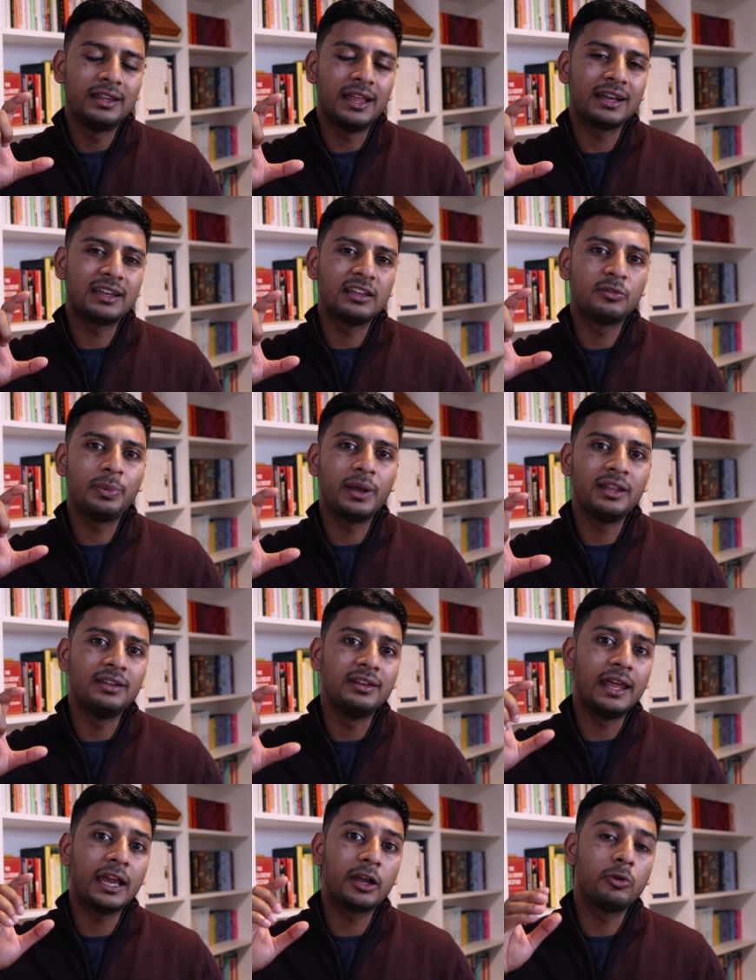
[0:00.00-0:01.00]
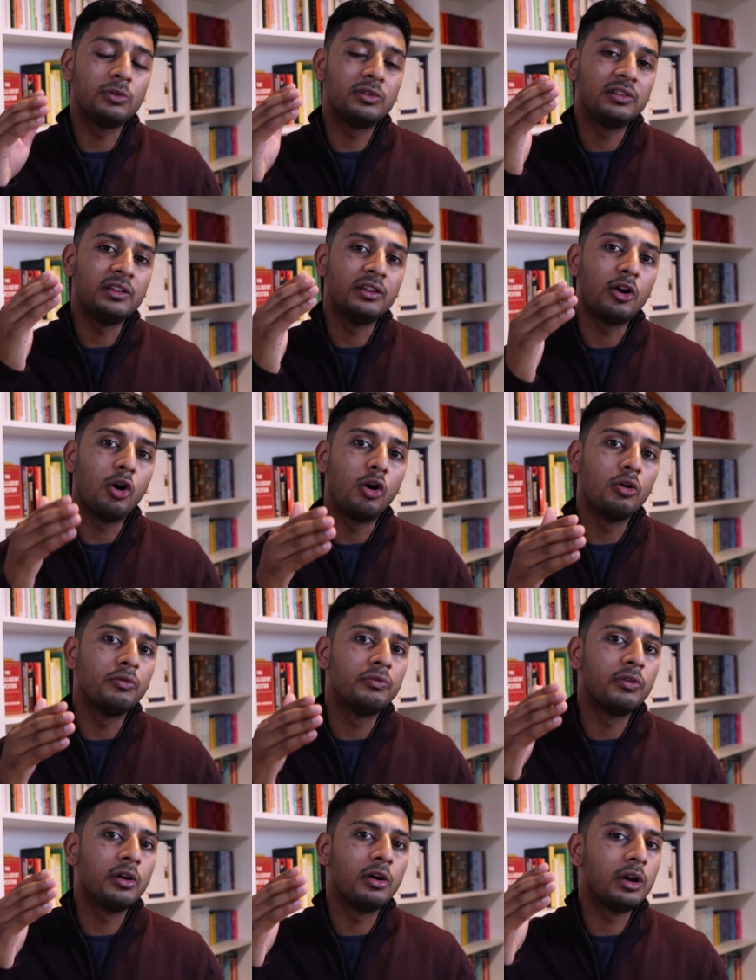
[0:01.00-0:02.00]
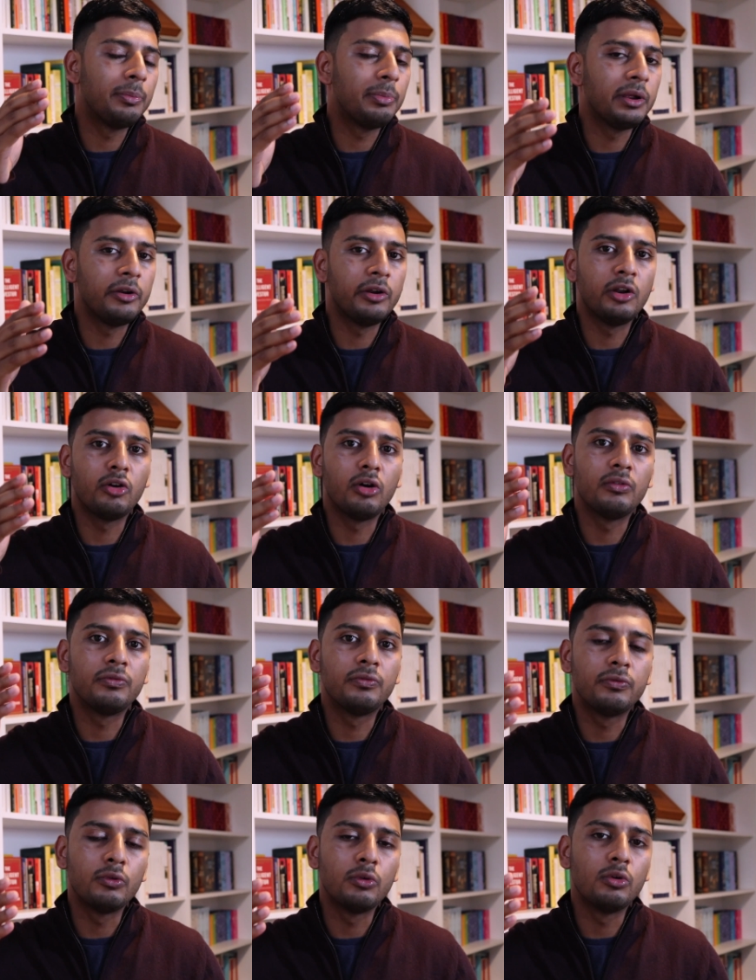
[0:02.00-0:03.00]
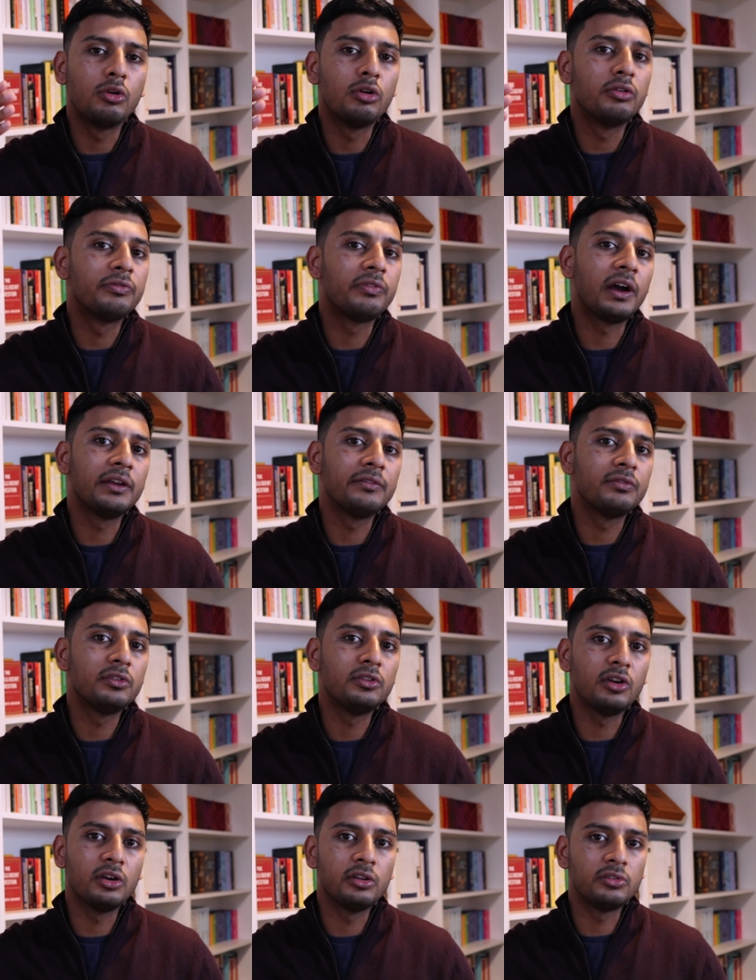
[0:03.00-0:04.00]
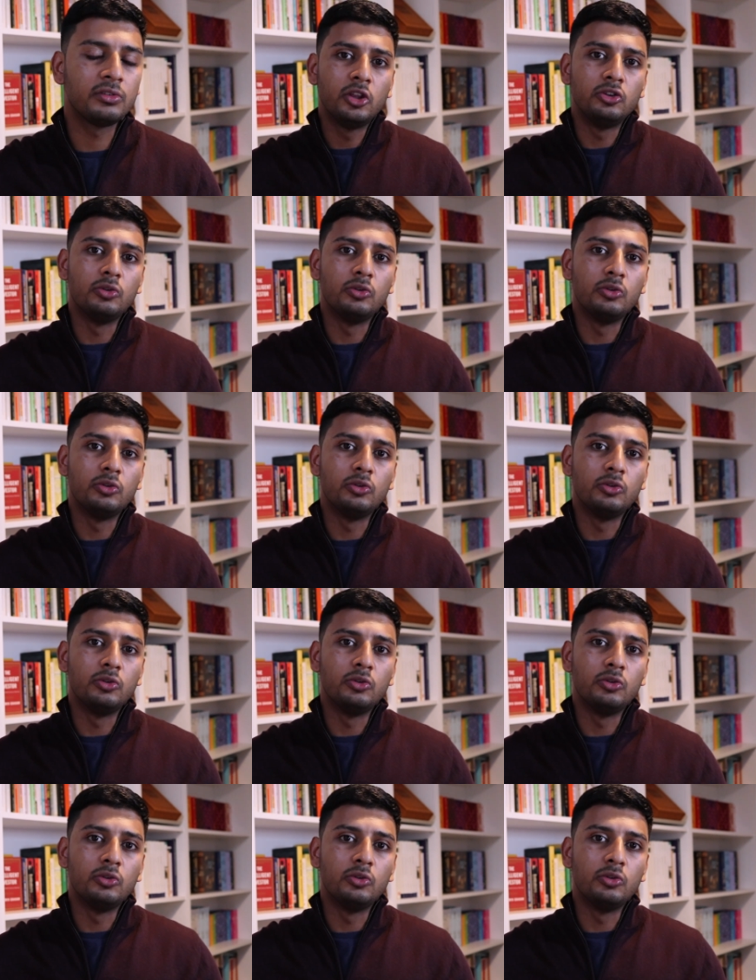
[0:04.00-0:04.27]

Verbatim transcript: that gets paid in equity over a period of four or five years.